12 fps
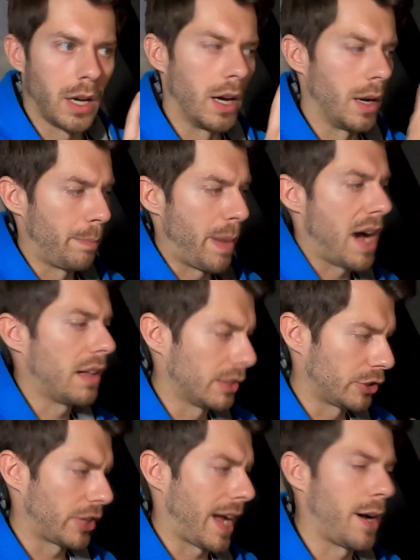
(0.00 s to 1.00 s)

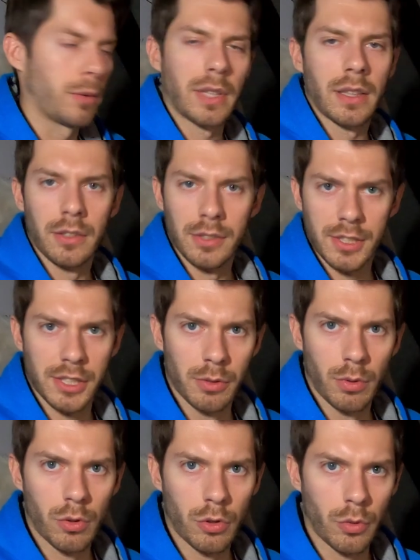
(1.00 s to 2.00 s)
polished out that there's
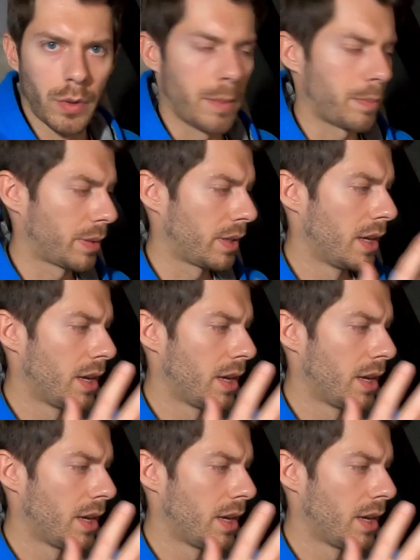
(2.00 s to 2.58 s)
zero grip,